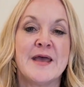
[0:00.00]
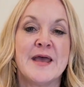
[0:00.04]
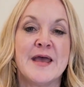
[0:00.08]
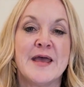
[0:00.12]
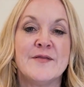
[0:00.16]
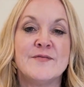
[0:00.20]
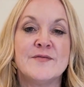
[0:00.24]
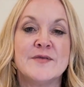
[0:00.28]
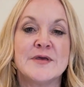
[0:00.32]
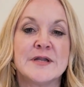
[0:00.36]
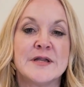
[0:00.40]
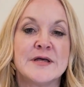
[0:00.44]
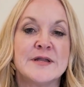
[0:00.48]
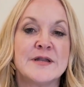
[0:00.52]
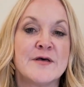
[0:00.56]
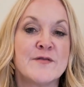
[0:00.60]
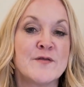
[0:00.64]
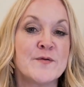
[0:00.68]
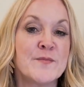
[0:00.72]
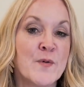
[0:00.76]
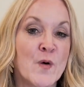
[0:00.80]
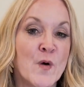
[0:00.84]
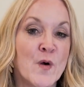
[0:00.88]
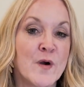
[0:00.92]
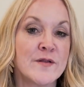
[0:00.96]
And then
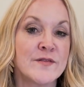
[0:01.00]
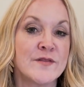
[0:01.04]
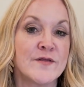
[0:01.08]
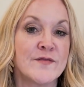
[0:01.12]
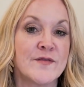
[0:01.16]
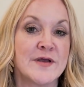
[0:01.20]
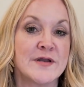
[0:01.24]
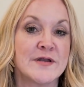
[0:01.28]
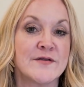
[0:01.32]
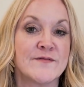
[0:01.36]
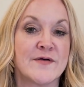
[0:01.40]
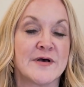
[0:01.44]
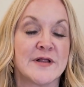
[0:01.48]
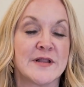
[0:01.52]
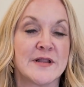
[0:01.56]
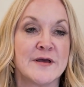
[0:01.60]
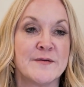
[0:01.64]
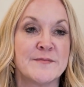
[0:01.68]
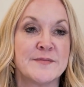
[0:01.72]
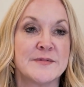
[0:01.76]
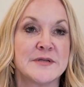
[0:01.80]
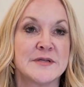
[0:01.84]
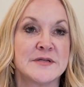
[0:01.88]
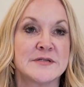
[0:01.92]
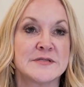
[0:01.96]
another park that they
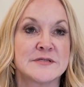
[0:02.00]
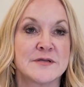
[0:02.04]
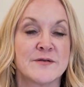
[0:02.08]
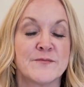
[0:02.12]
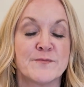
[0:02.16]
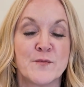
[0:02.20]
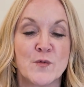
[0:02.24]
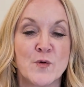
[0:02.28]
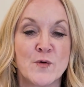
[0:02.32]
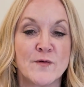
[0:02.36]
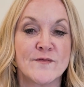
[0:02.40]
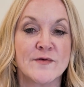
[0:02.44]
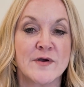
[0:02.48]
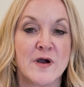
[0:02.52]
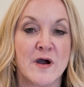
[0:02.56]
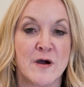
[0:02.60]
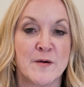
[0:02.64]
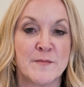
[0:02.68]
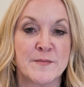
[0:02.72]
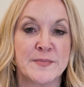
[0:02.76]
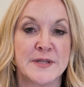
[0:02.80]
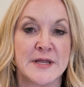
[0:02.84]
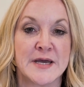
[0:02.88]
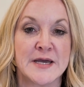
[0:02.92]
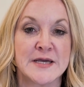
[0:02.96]
developed, it's more of a
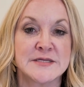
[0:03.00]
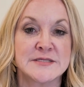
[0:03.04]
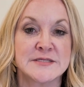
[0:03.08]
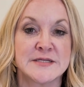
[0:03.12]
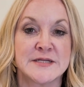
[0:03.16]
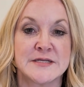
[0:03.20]
complex,